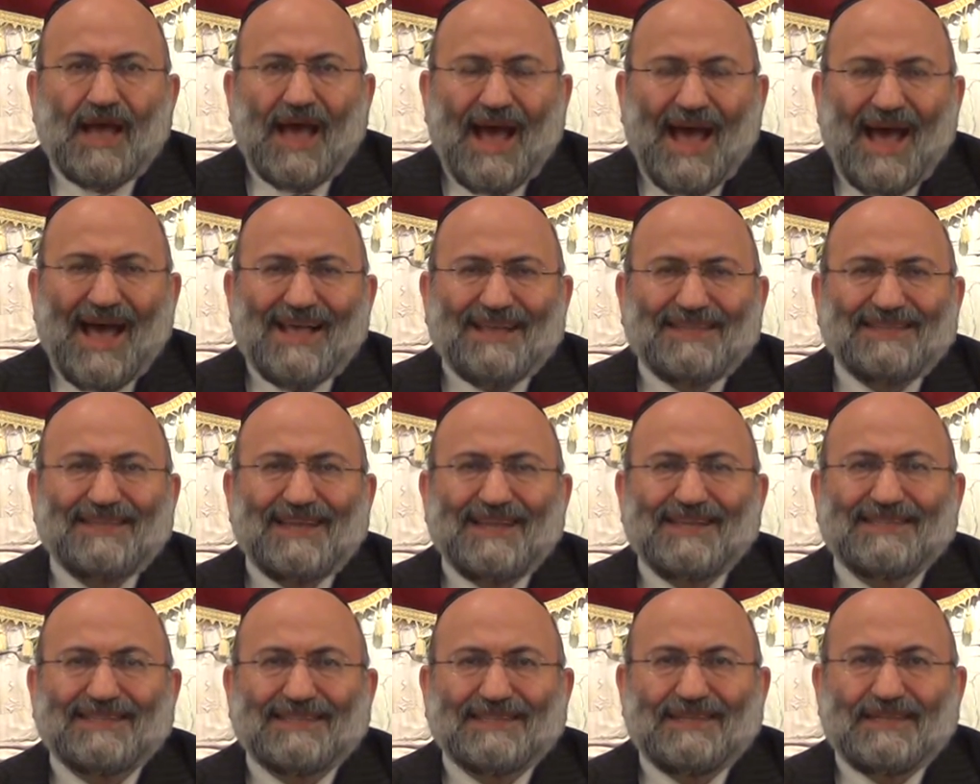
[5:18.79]
and
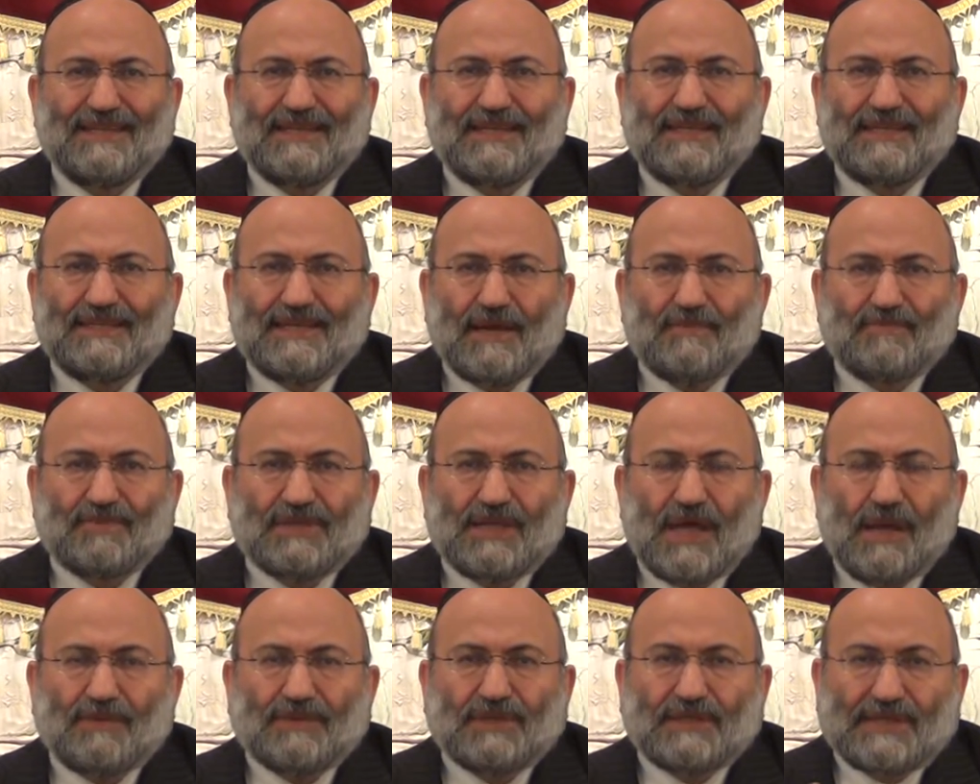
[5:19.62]
they see
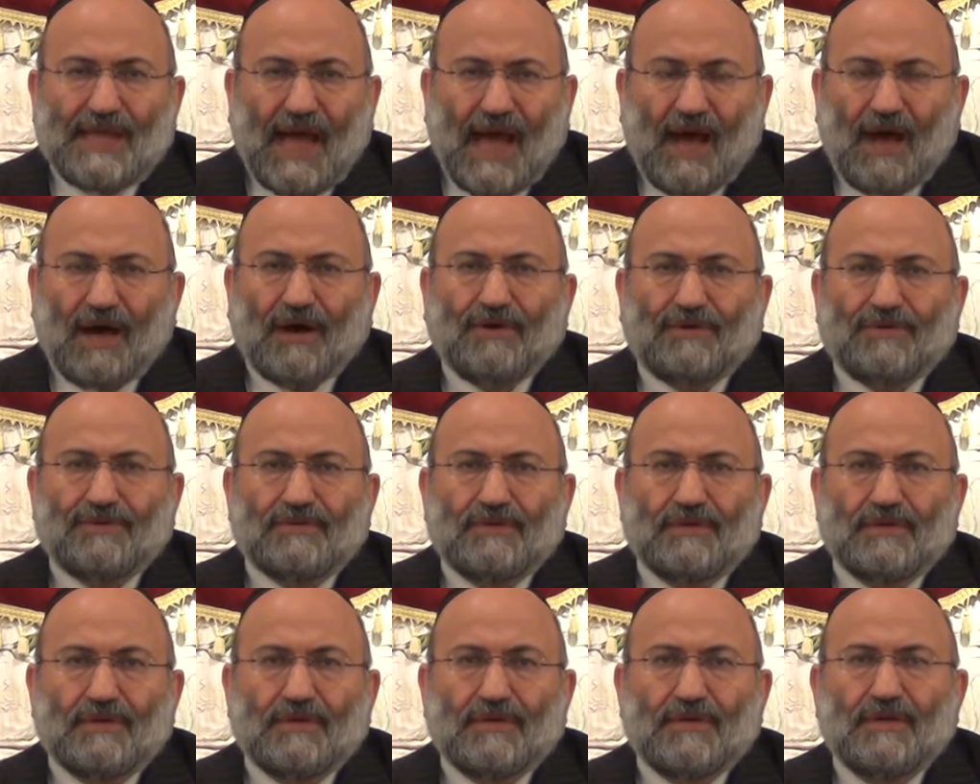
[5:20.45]
themselves
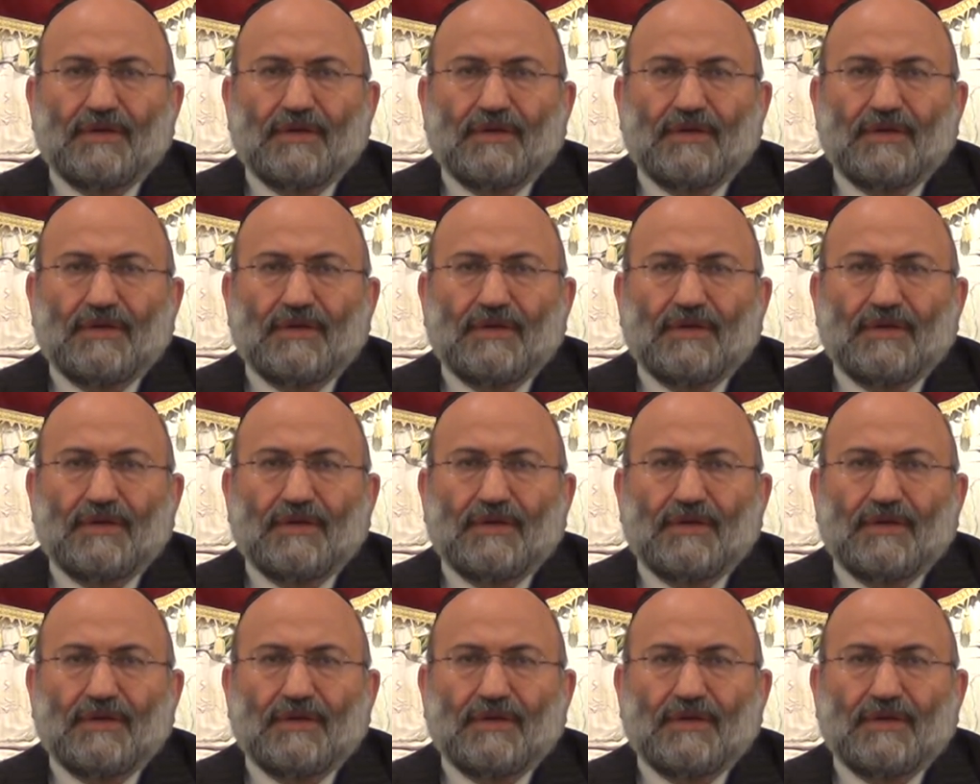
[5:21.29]
down,